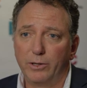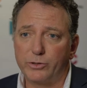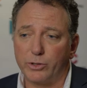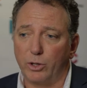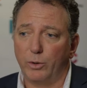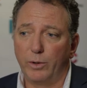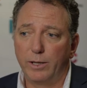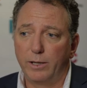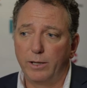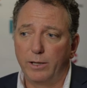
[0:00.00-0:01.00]
So
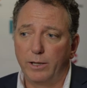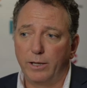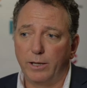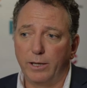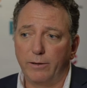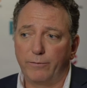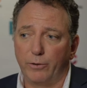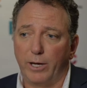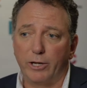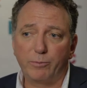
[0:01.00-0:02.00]

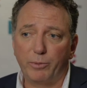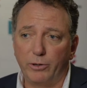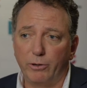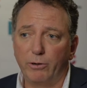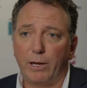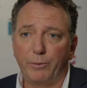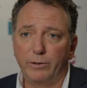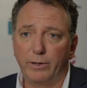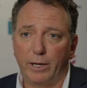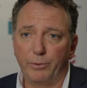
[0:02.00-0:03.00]
for an entrepreneur, I
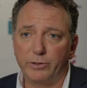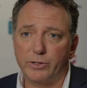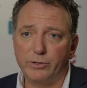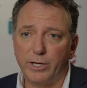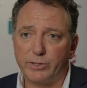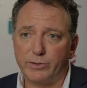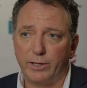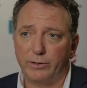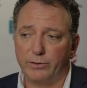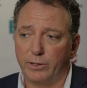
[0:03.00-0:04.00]
would suggest
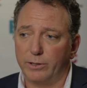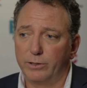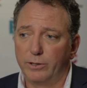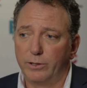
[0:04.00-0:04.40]
that